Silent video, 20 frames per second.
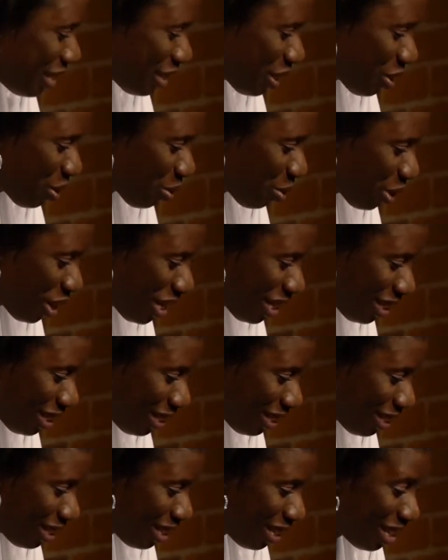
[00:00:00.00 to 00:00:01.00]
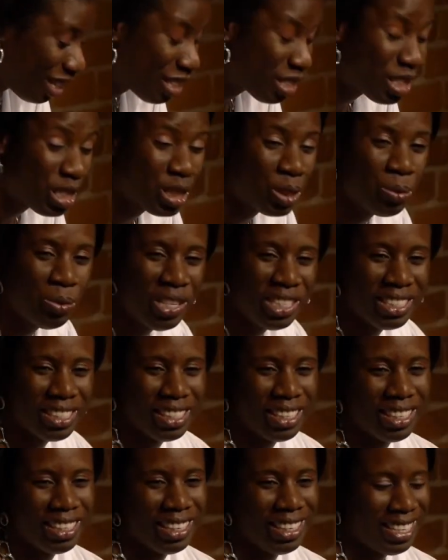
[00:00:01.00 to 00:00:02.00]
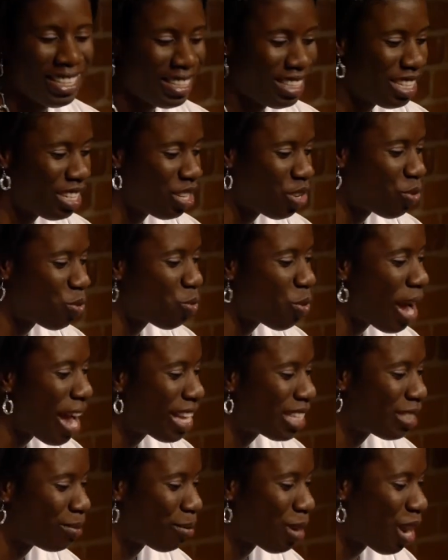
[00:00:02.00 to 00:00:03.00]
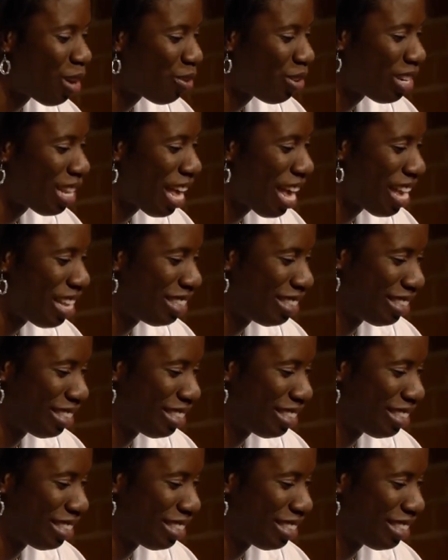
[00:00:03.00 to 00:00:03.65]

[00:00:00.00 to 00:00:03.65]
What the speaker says: is green is sweeter than a white paradise.